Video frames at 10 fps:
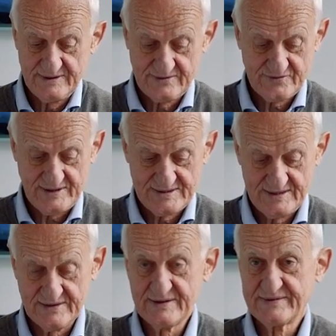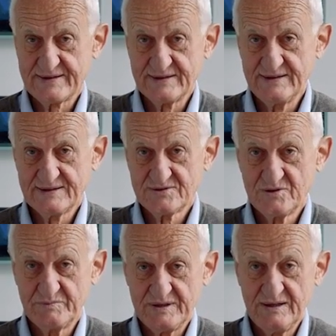criteria that needs to
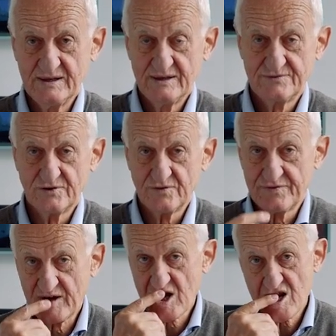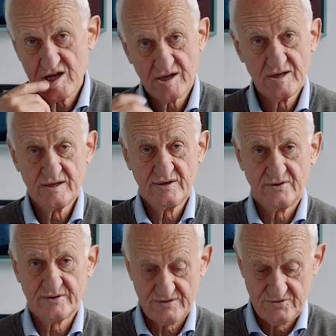be fulfilled here in
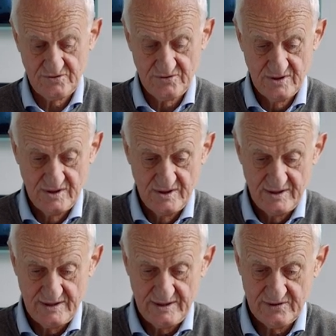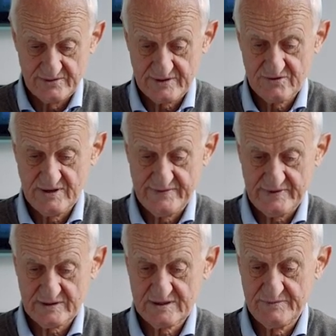order to have
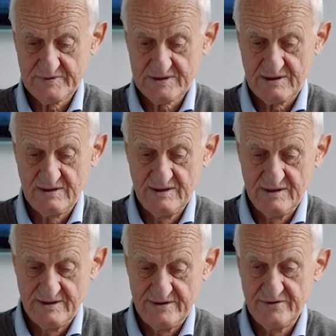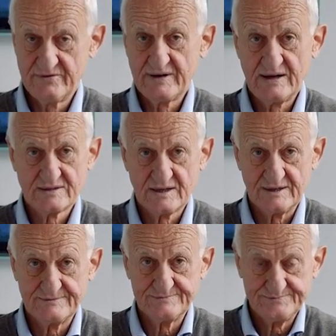occipital
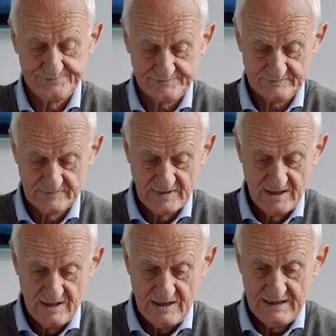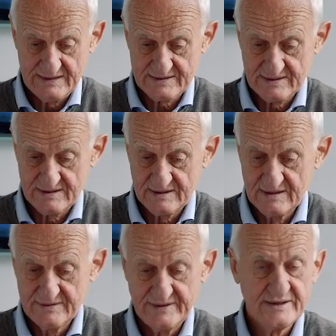neuralgia. And there
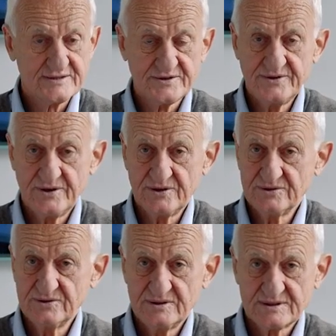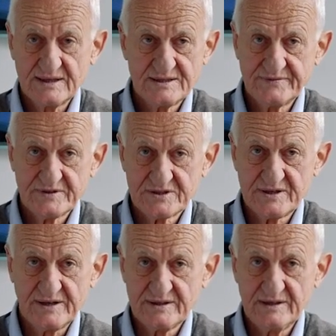is no scientific
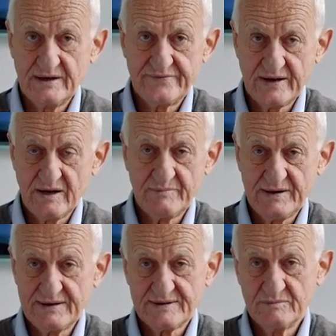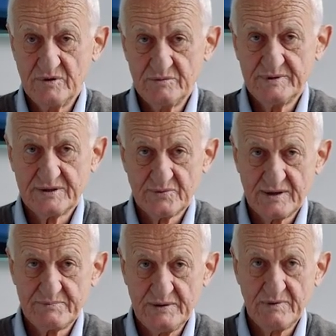study available at the moment where
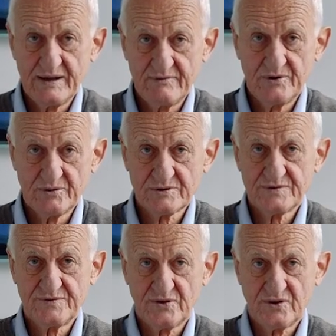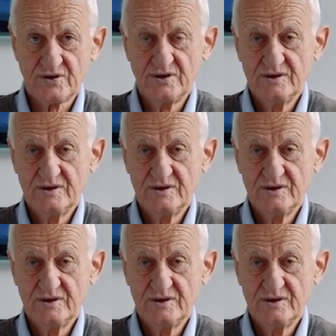people have looked for